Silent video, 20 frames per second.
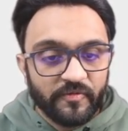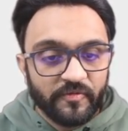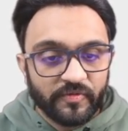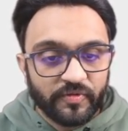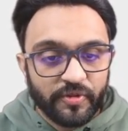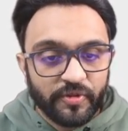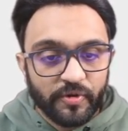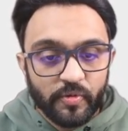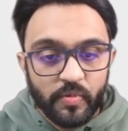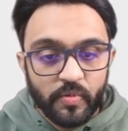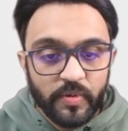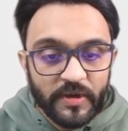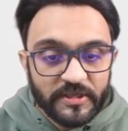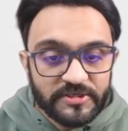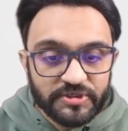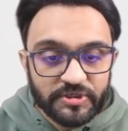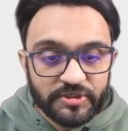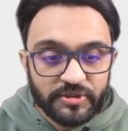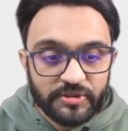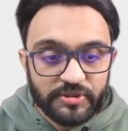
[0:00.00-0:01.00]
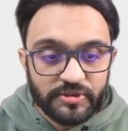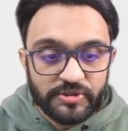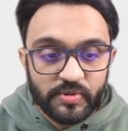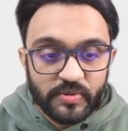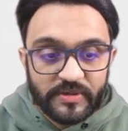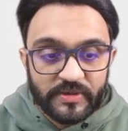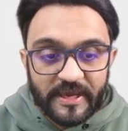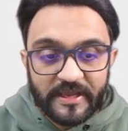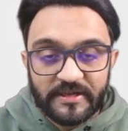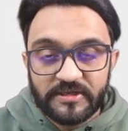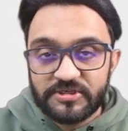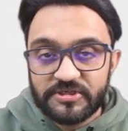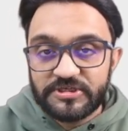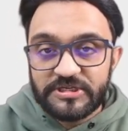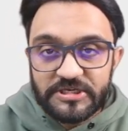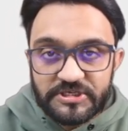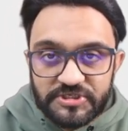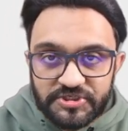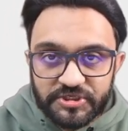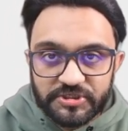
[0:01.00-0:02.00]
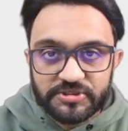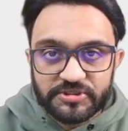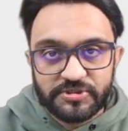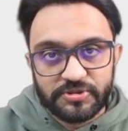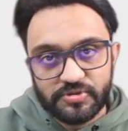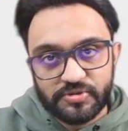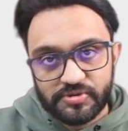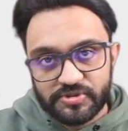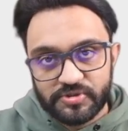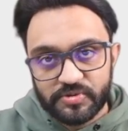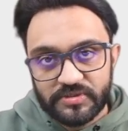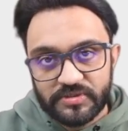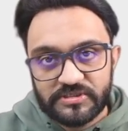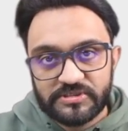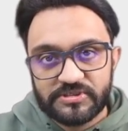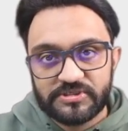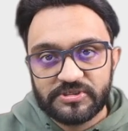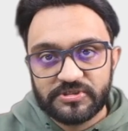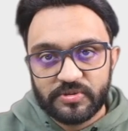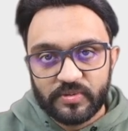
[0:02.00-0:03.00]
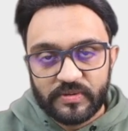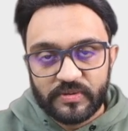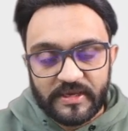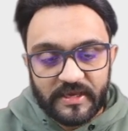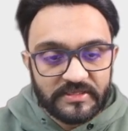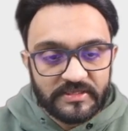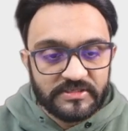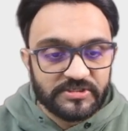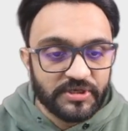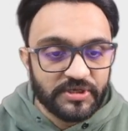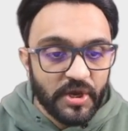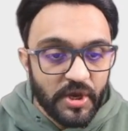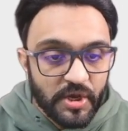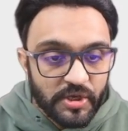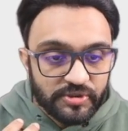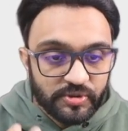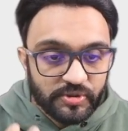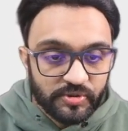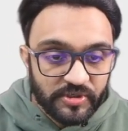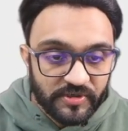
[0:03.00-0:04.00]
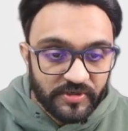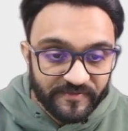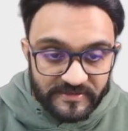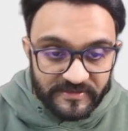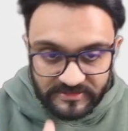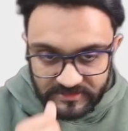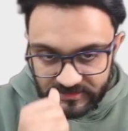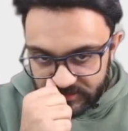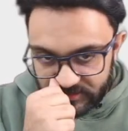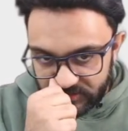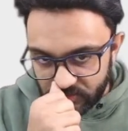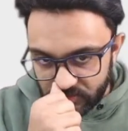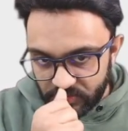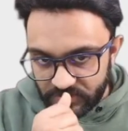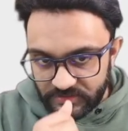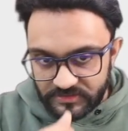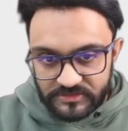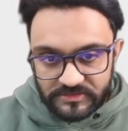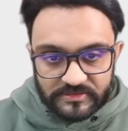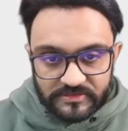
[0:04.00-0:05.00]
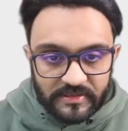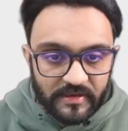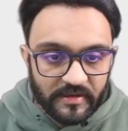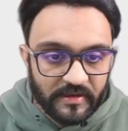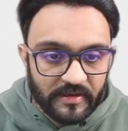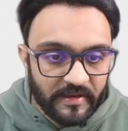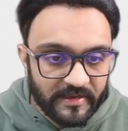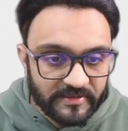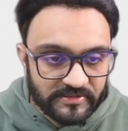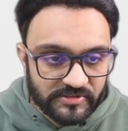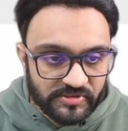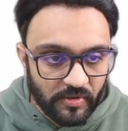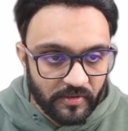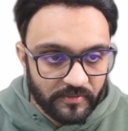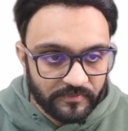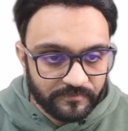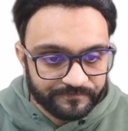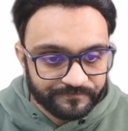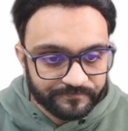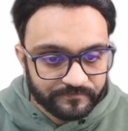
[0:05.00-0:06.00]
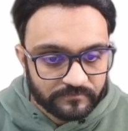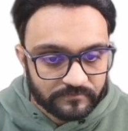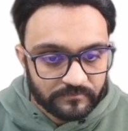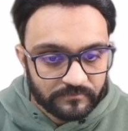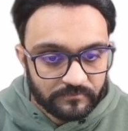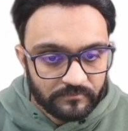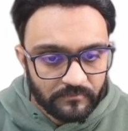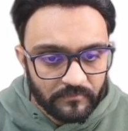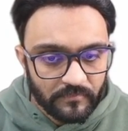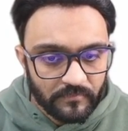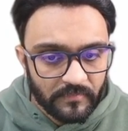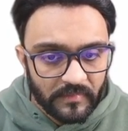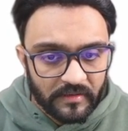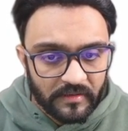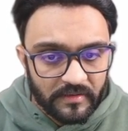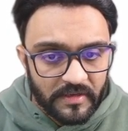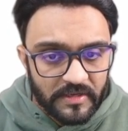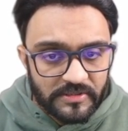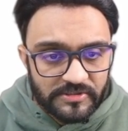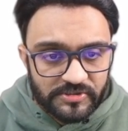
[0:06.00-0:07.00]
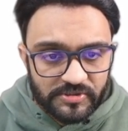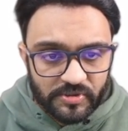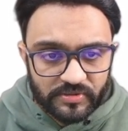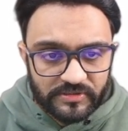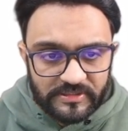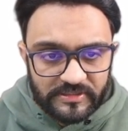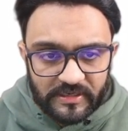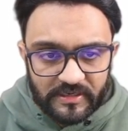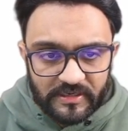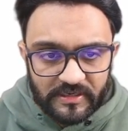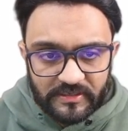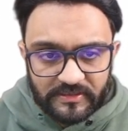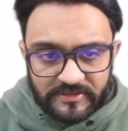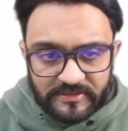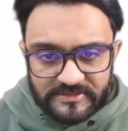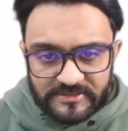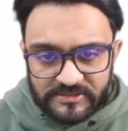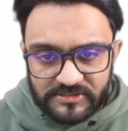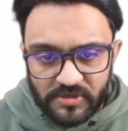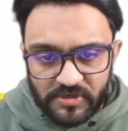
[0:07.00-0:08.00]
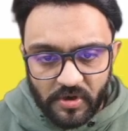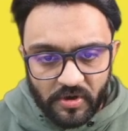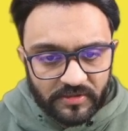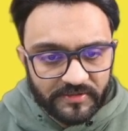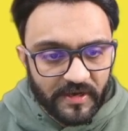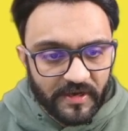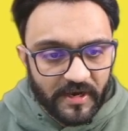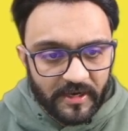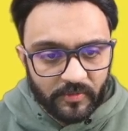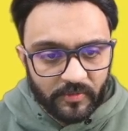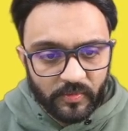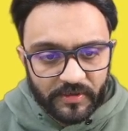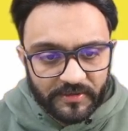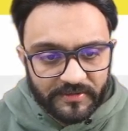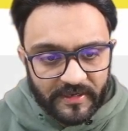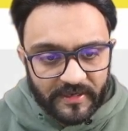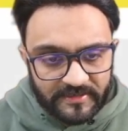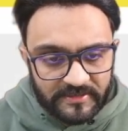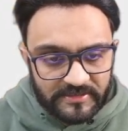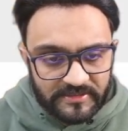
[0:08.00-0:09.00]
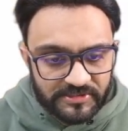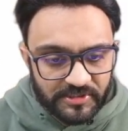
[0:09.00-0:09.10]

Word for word: through which you can teach it to students, to kids, to university students, uh, and so on. So the, uh, this is all the hardware that is